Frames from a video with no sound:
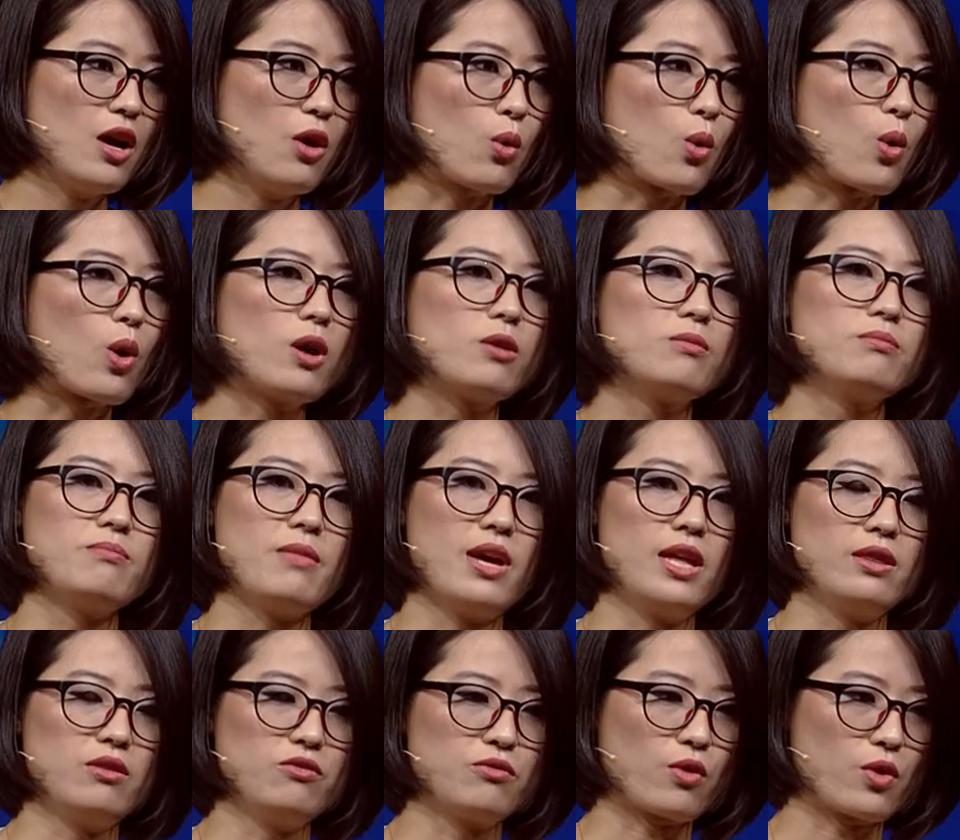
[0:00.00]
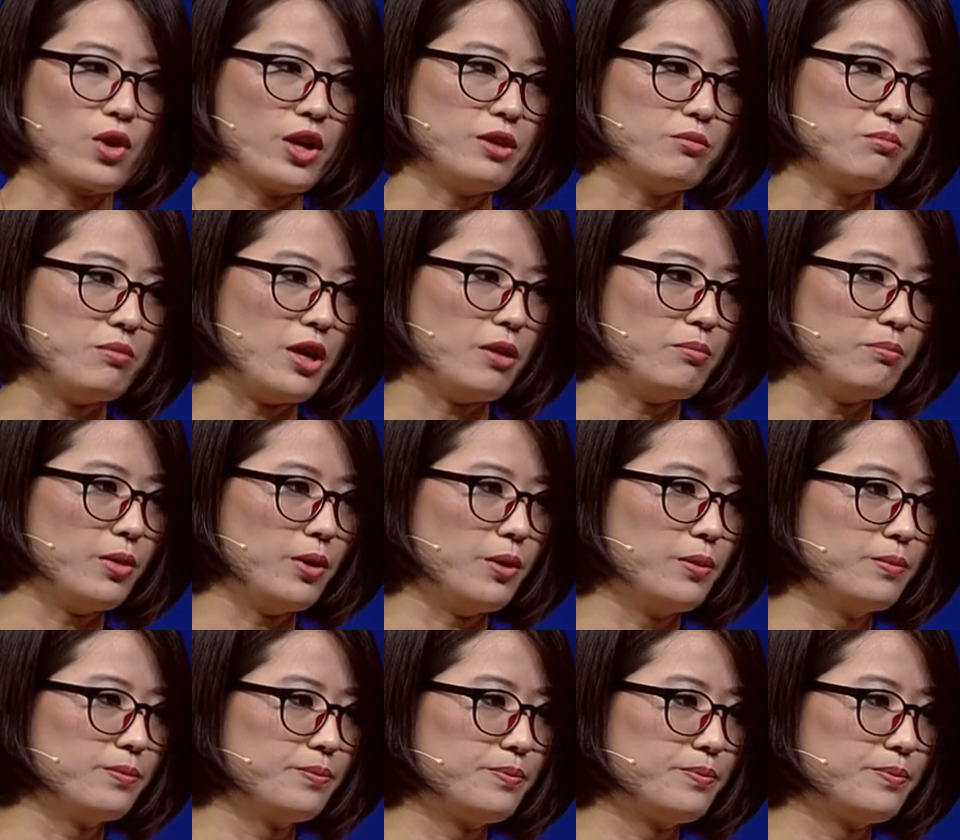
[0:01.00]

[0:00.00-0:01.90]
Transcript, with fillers: or met foreign people.